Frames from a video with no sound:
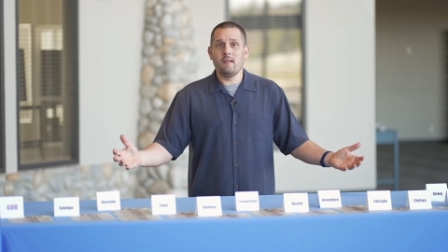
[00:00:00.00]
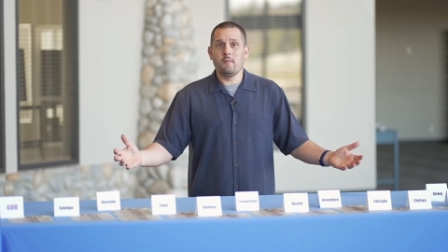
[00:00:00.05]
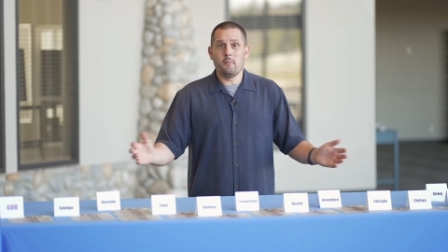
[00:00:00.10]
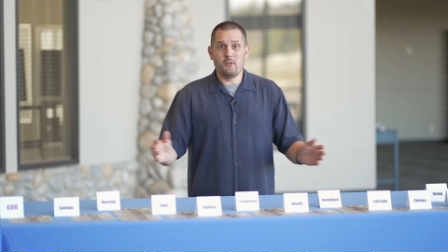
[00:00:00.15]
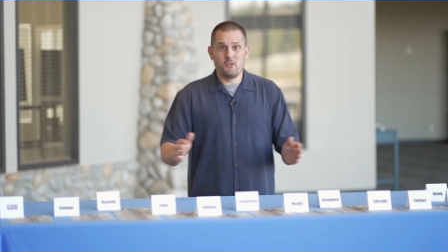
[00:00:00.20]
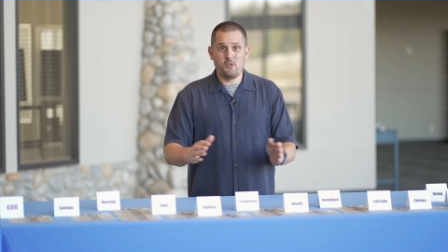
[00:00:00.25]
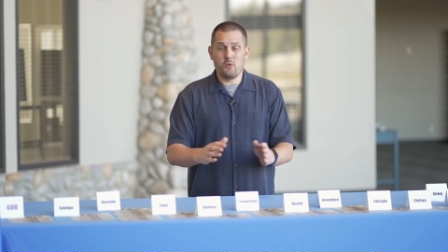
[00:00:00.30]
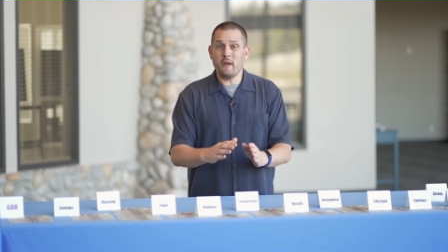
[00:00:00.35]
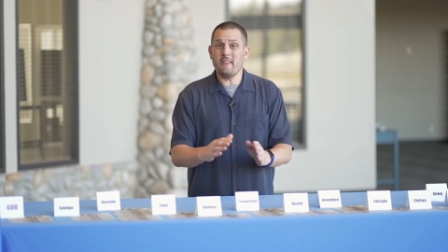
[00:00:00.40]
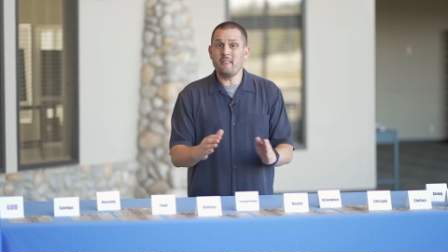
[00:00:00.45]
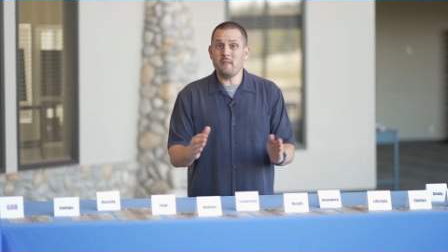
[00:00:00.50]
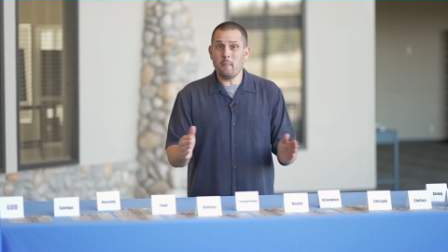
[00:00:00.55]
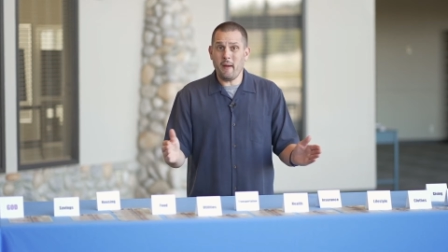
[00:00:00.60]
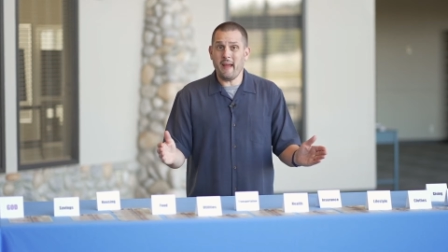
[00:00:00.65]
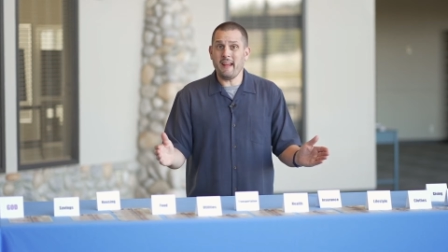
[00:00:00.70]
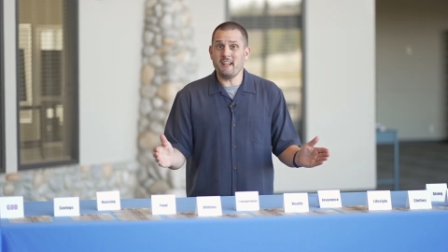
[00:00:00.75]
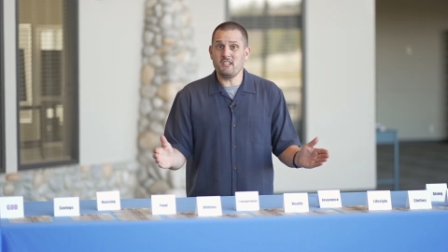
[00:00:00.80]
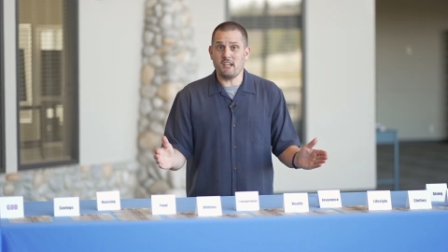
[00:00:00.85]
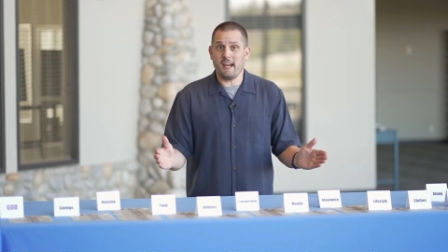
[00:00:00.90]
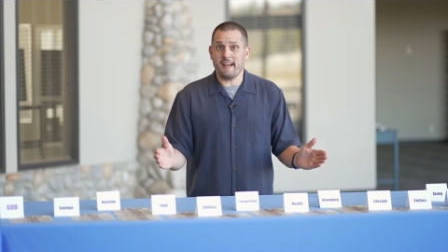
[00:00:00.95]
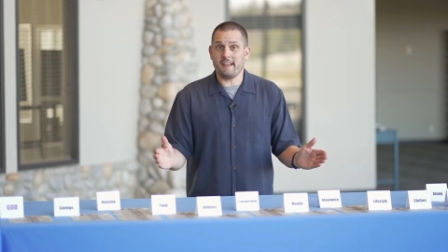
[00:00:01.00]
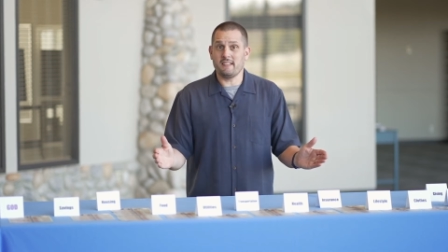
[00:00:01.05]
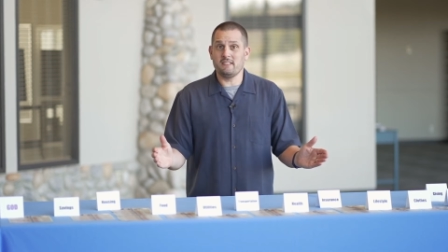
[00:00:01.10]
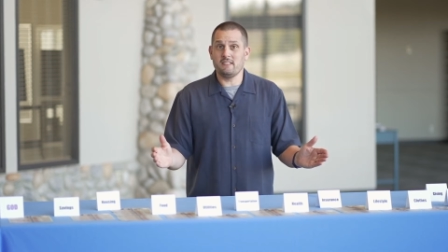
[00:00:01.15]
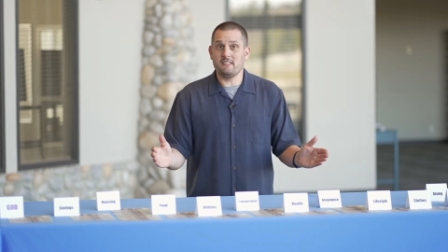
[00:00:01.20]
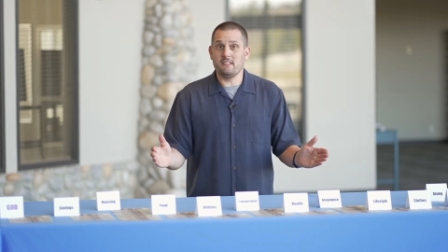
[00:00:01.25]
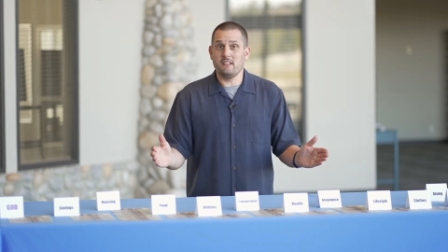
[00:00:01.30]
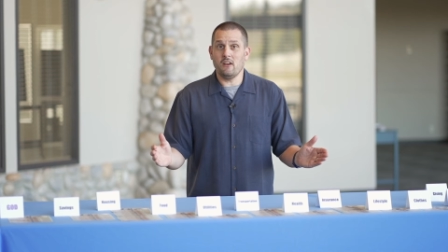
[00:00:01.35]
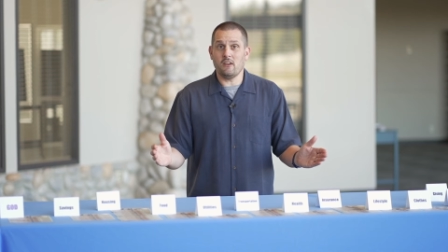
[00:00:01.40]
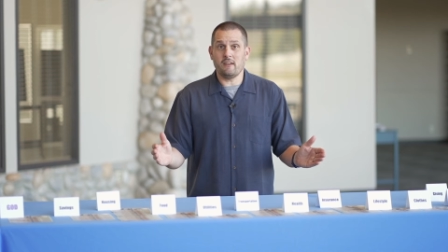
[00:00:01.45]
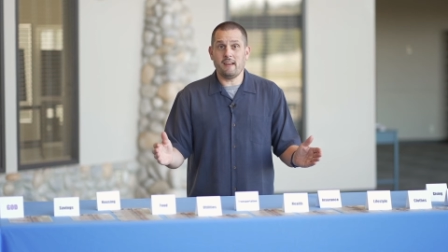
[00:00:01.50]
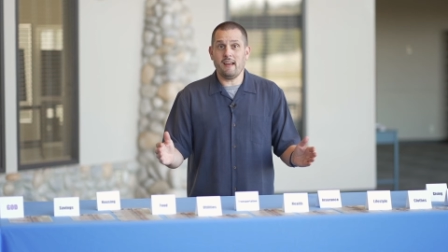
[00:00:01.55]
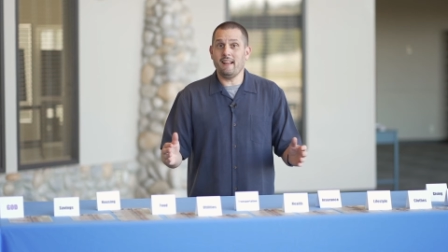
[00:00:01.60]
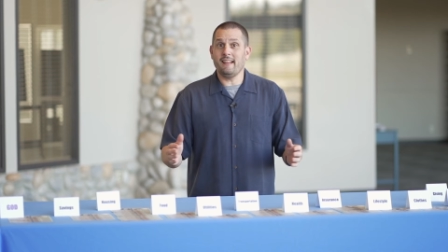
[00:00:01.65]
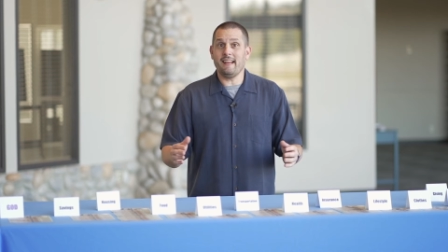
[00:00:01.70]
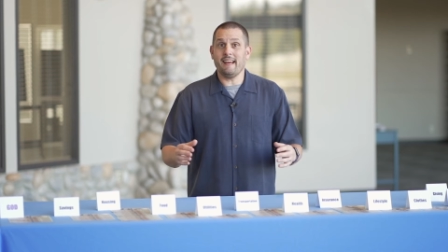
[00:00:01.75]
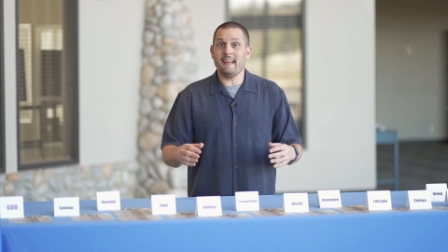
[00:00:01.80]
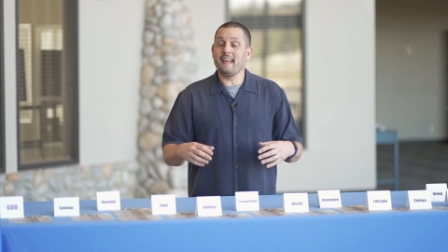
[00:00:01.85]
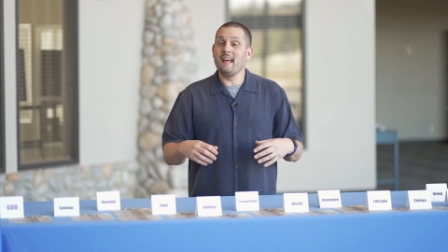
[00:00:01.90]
between the paychecks. Okay,